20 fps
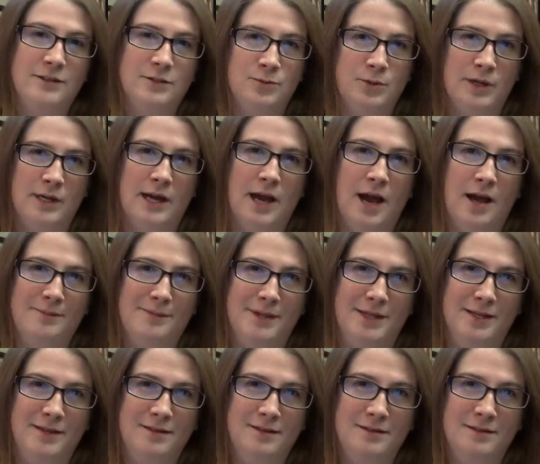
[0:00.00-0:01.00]
is what got
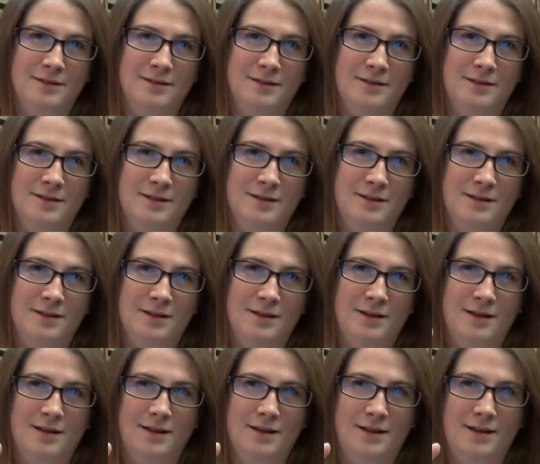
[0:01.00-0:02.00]
me.
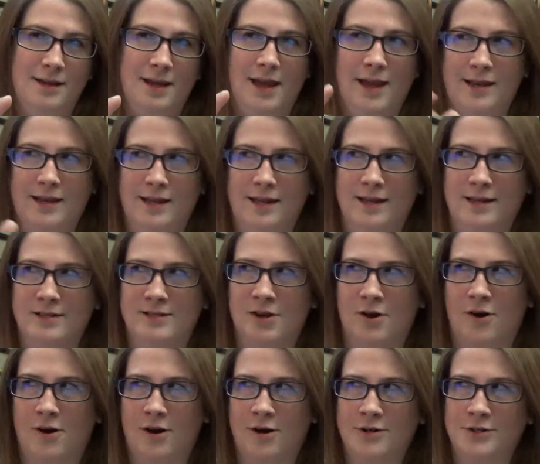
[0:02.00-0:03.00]
And it's
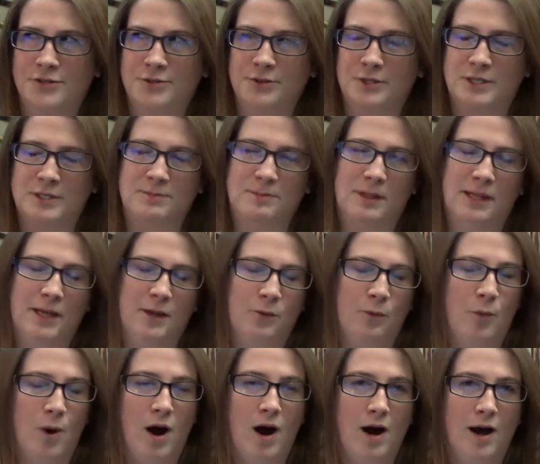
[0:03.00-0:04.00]
hard to
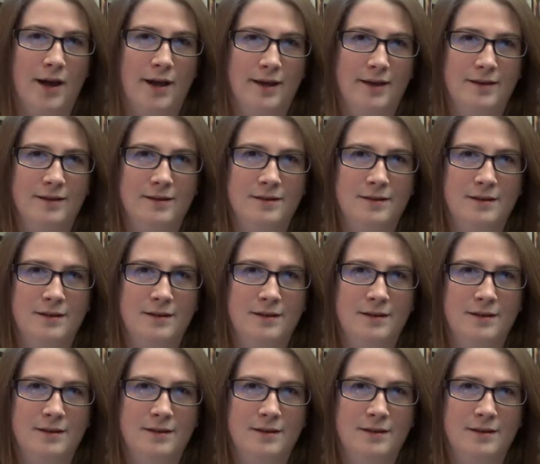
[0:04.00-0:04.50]
explain why.